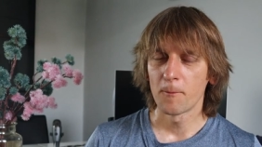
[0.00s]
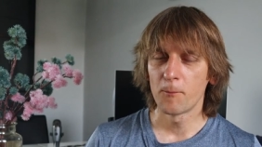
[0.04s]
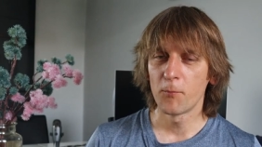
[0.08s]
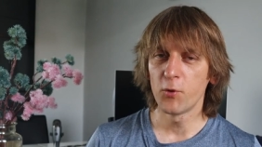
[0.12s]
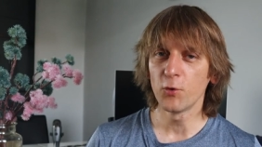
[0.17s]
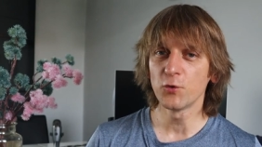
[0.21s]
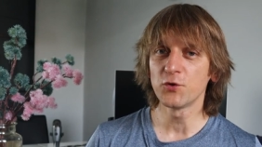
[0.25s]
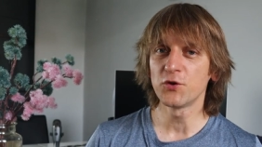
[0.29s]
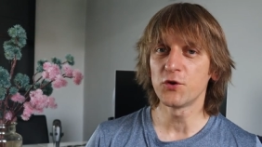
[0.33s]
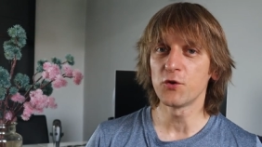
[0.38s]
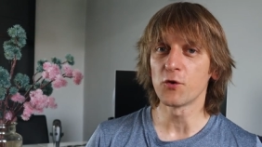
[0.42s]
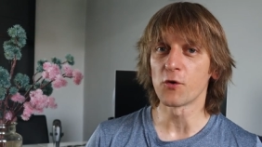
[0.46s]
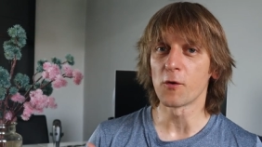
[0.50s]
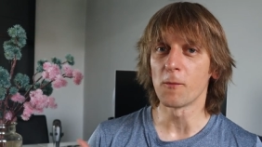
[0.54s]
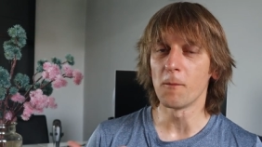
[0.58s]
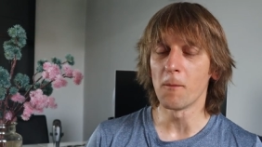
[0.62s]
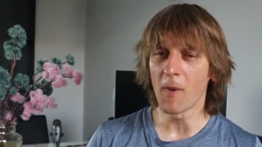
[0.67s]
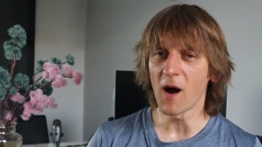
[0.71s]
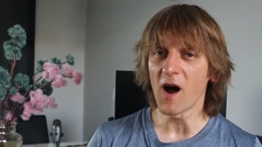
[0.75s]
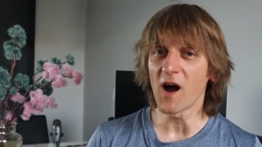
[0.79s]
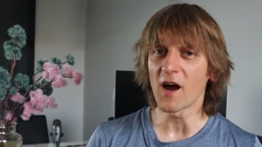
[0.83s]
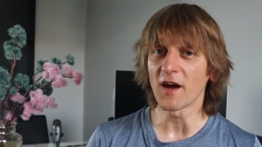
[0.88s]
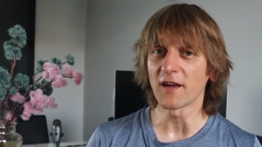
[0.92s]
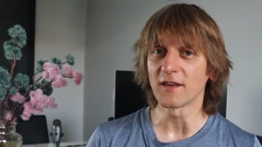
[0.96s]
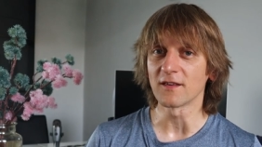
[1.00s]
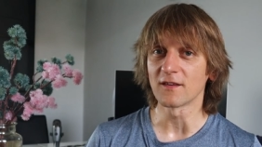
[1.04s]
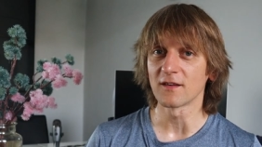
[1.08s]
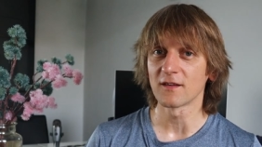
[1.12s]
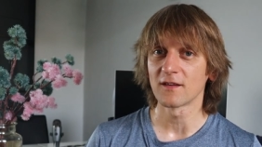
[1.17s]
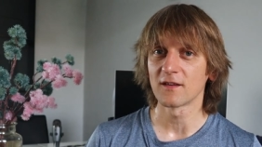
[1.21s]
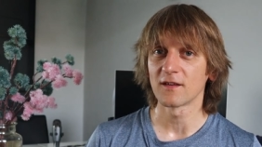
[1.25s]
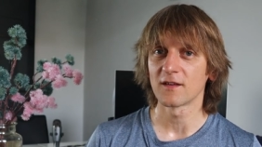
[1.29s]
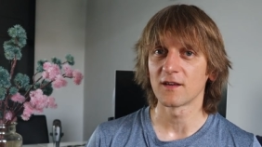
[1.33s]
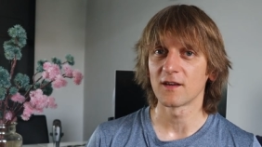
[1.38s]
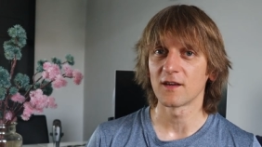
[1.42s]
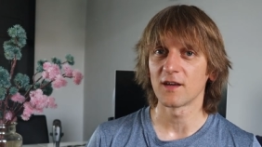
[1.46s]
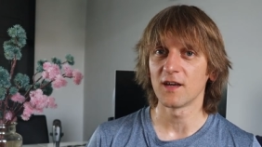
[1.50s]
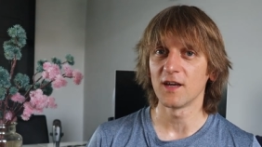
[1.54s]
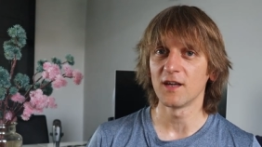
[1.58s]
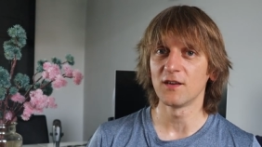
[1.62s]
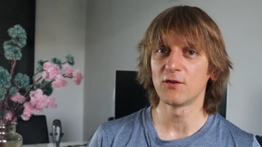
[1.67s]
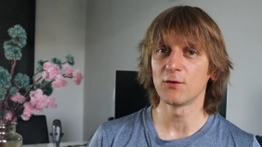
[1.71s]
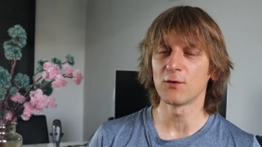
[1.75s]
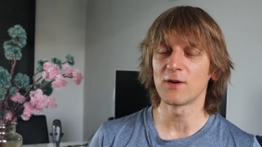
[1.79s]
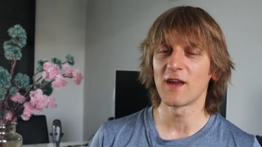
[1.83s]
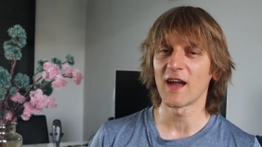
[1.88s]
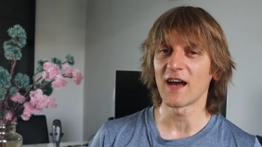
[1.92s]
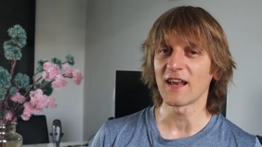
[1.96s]
put your mind
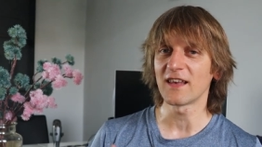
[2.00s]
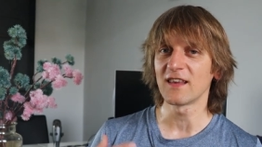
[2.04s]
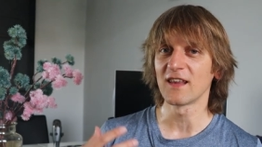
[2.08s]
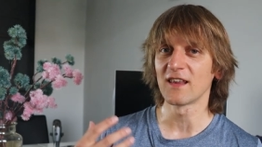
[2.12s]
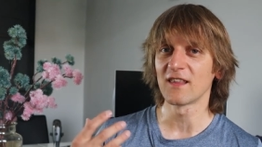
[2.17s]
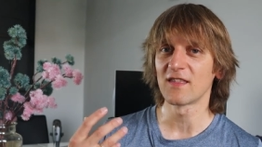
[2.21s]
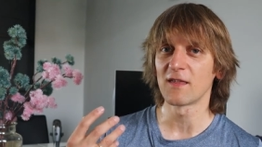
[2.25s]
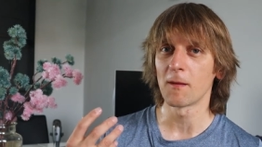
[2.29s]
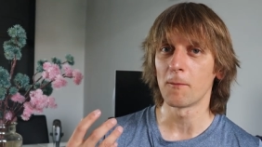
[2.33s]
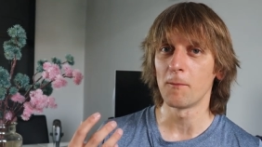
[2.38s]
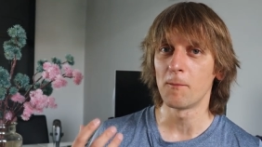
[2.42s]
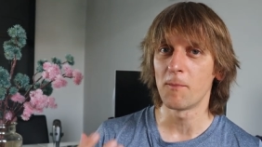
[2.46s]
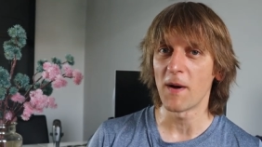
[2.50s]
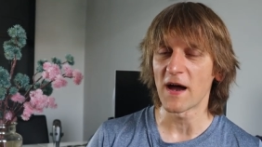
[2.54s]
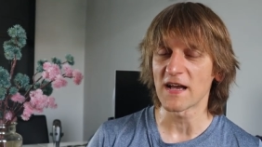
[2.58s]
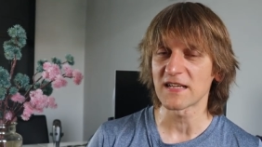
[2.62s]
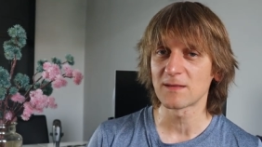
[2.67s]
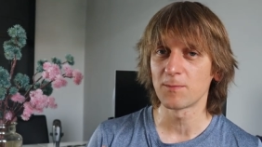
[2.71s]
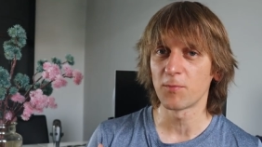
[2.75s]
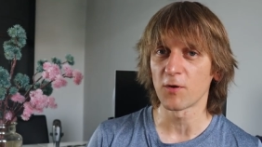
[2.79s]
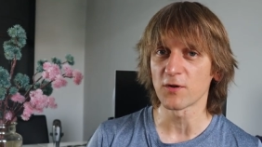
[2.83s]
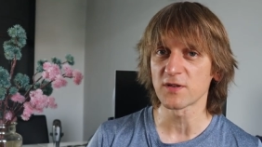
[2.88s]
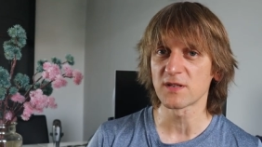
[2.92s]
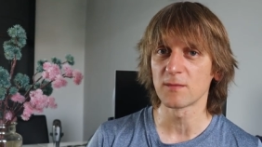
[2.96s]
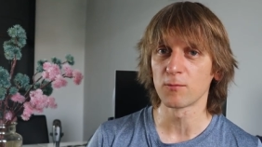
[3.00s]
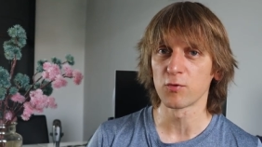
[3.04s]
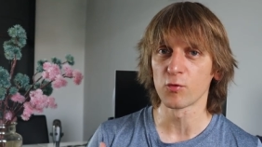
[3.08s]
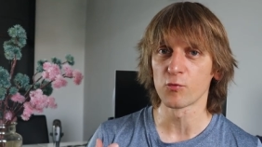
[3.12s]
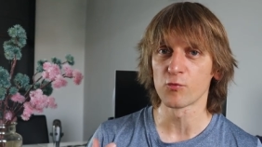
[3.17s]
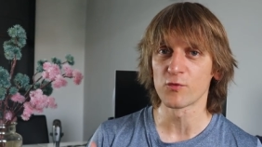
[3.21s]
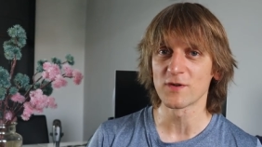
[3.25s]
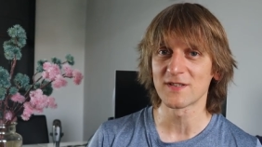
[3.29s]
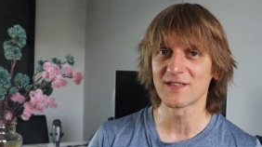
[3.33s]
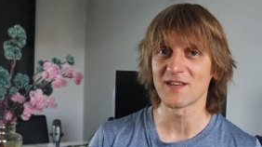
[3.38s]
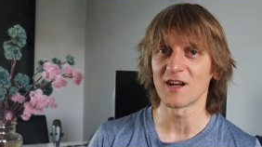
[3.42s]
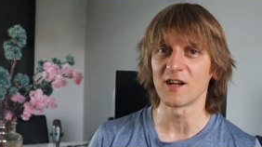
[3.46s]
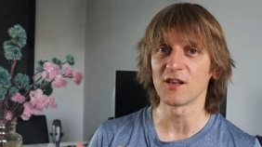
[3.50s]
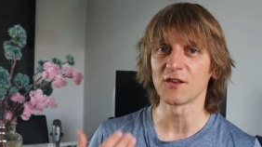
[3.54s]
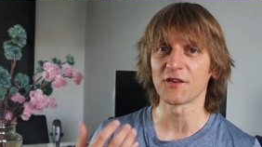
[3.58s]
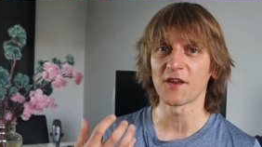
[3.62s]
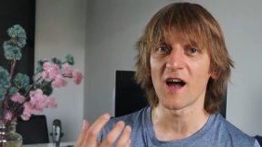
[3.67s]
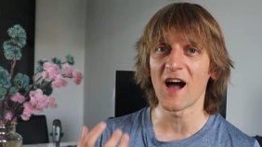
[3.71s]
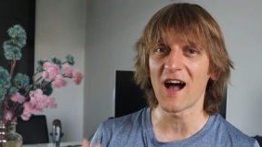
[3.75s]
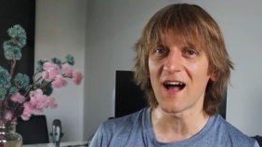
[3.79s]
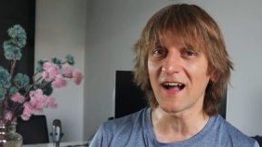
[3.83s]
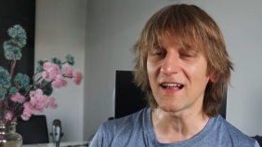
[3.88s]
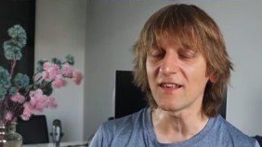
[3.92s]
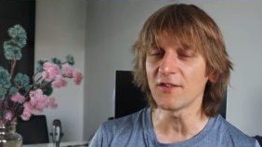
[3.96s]
into getting the best possible
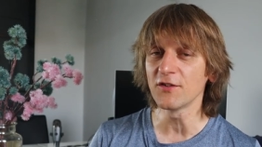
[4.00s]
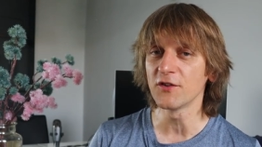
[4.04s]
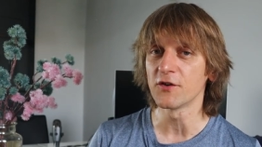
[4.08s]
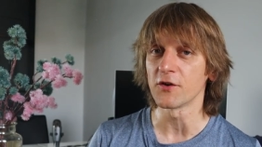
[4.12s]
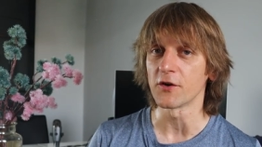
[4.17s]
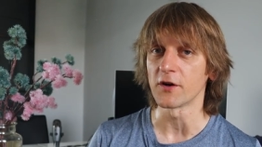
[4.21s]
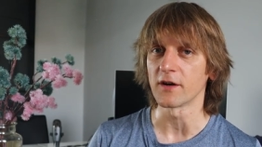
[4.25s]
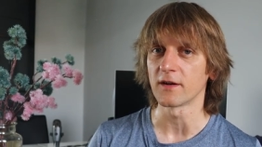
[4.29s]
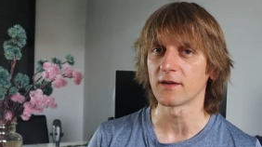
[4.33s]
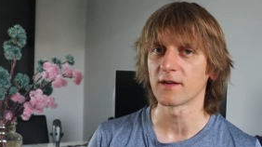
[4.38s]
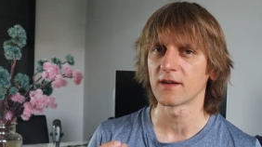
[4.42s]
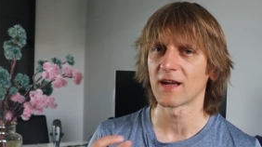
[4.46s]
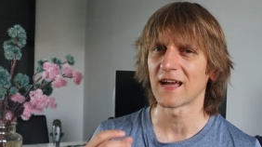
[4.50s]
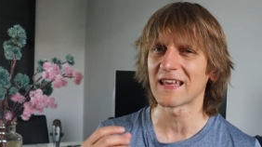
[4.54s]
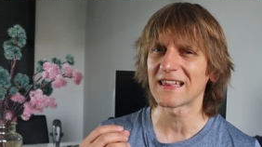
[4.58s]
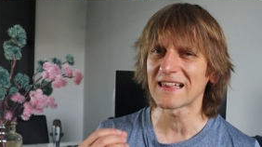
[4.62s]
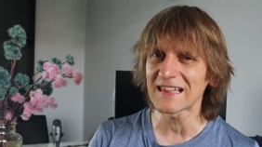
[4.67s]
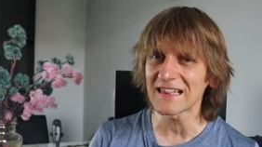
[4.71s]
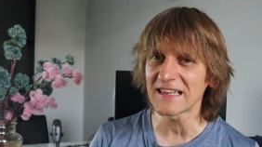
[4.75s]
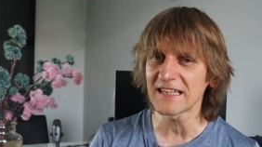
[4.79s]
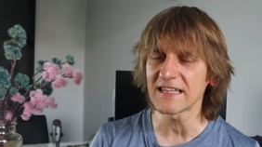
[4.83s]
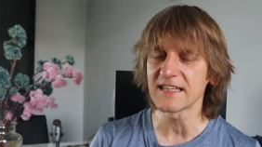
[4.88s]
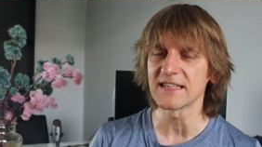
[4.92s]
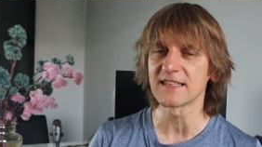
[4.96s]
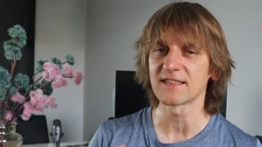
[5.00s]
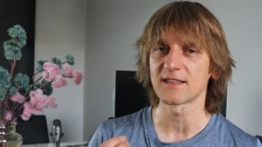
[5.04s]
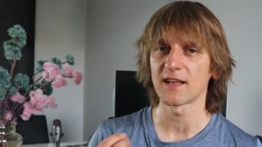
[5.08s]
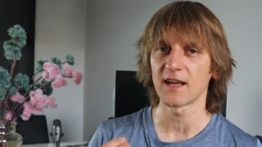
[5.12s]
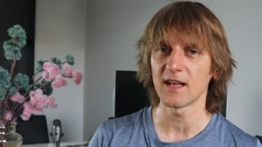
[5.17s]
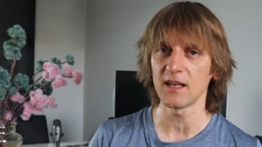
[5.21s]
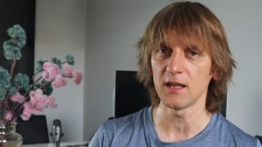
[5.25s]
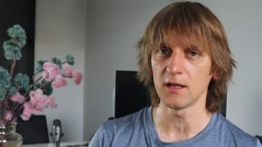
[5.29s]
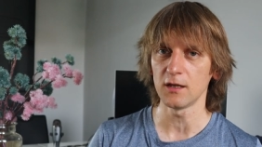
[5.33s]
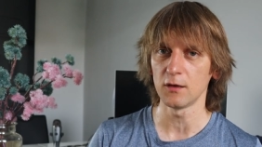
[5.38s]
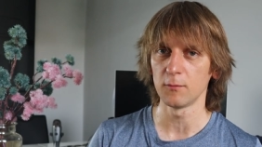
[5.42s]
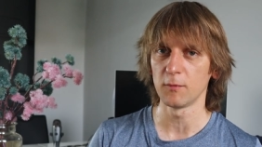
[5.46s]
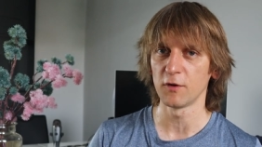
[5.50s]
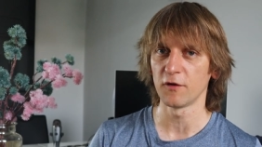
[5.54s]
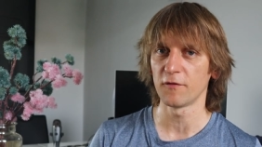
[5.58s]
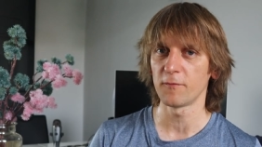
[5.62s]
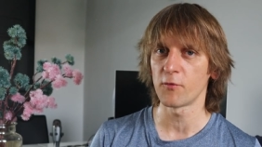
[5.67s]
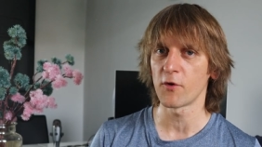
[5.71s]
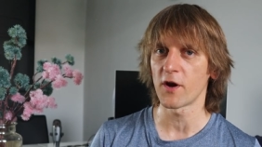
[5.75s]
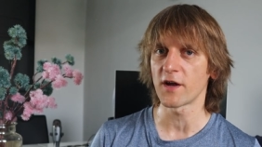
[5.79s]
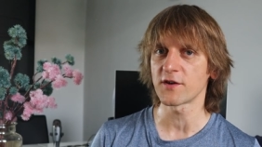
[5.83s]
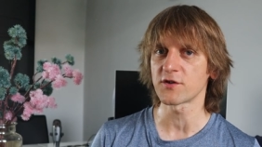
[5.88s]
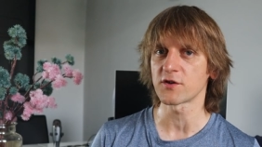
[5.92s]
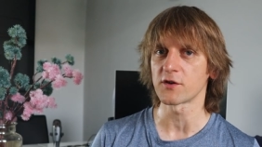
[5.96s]
result under at least a little bit of
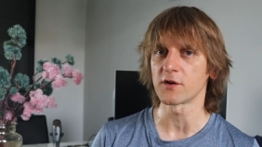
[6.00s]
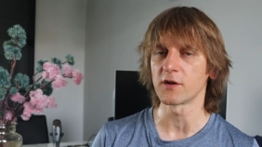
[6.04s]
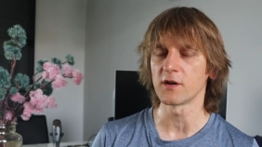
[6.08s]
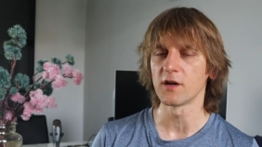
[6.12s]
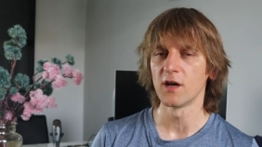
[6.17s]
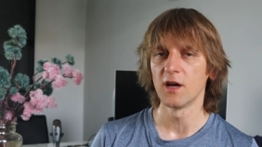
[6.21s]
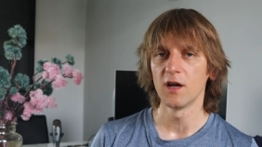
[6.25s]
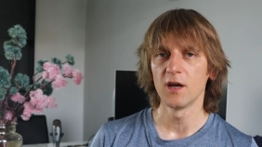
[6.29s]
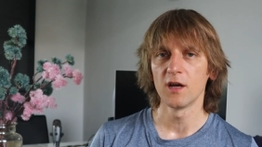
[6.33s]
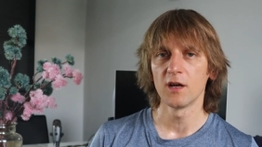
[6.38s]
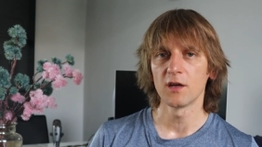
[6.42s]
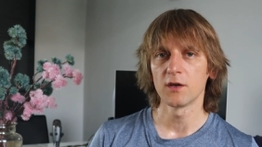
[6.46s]
pressure,